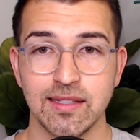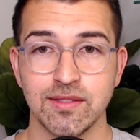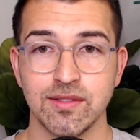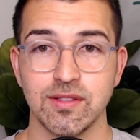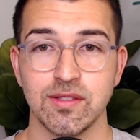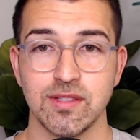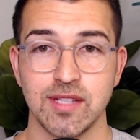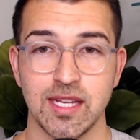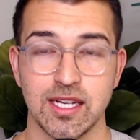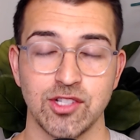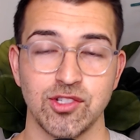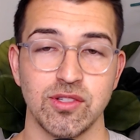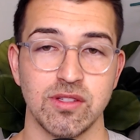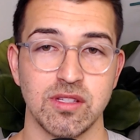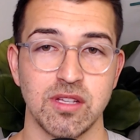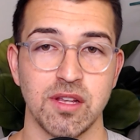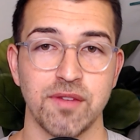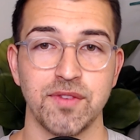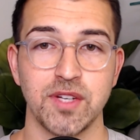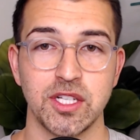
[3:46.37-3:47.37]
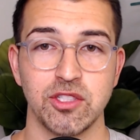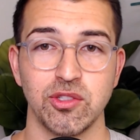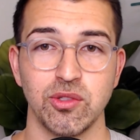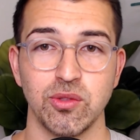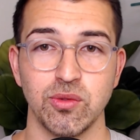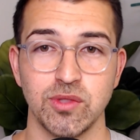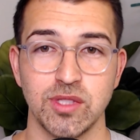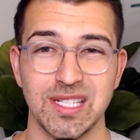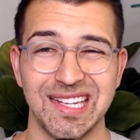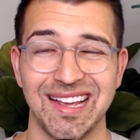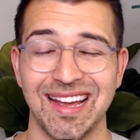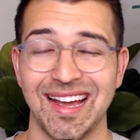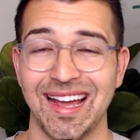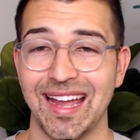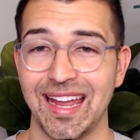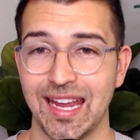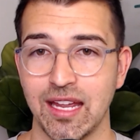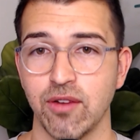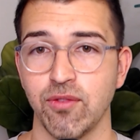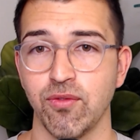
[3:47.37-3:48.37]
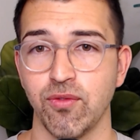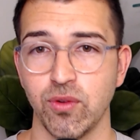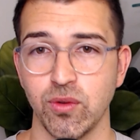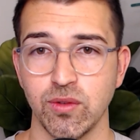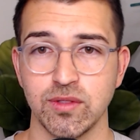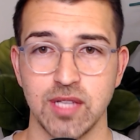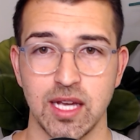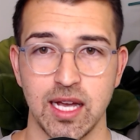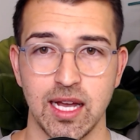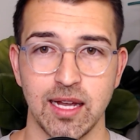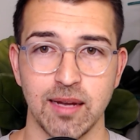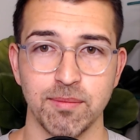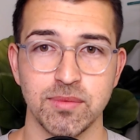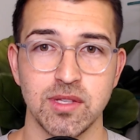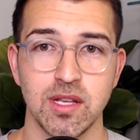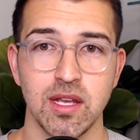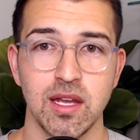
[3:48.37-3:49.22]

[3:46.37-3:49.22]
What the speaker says: Section 72T a handful of times.